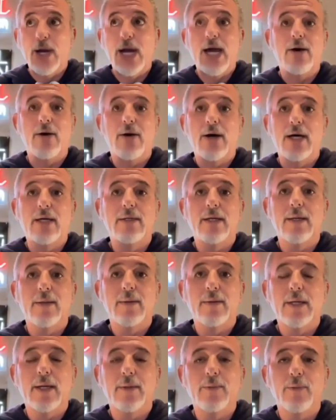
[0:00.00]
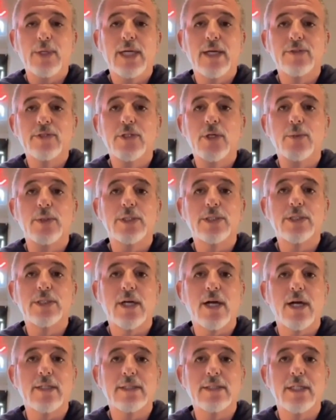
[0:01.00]
Wow, uh, we have so
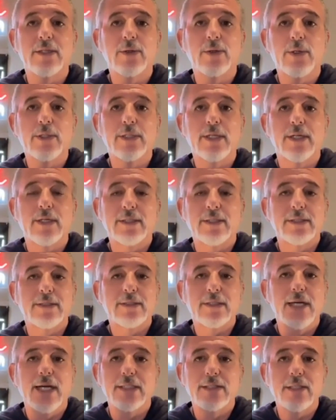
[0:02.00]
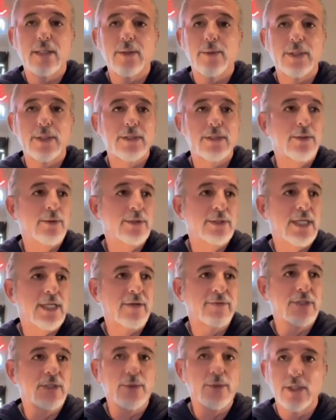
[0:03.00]
much content on there that the last thing I want to do is
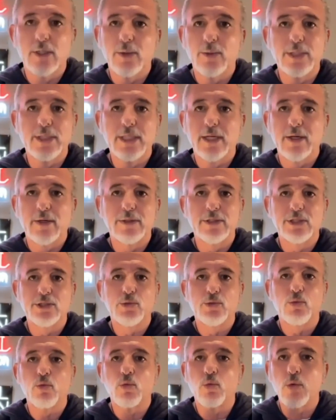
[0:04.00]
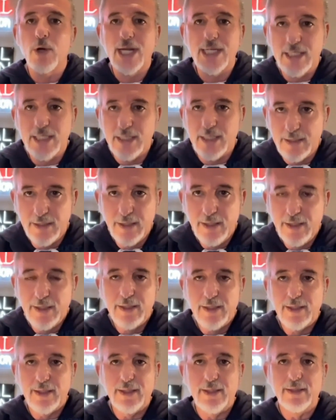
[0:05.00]
have someone go in there and just wreck it.
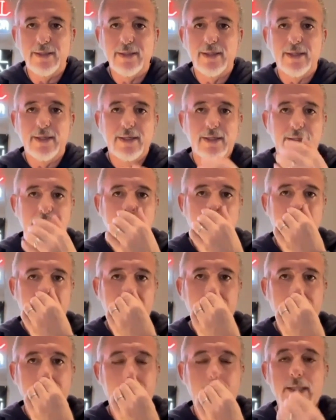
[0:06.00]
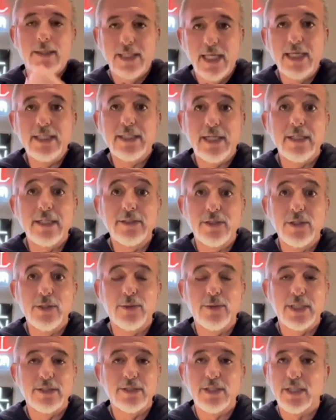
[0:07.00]
And uh, and they can
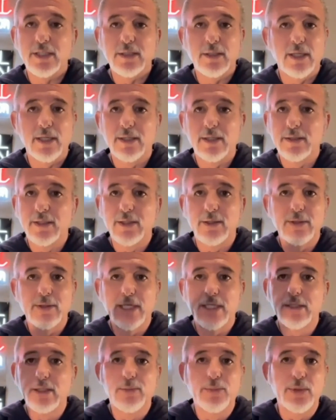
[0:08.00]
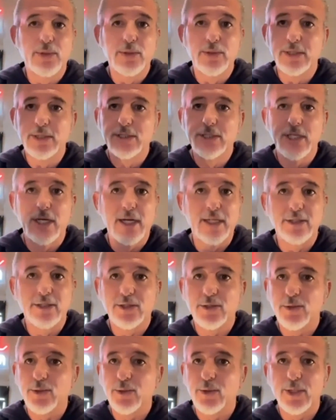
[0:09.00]
do it. It's like, uh, you know, letting the bull in the
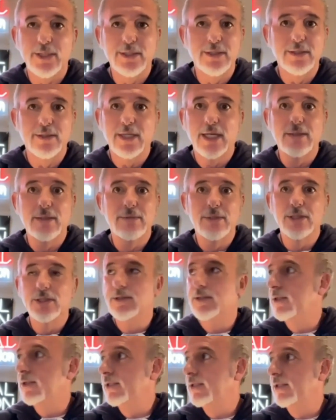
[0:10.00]
China store and, and just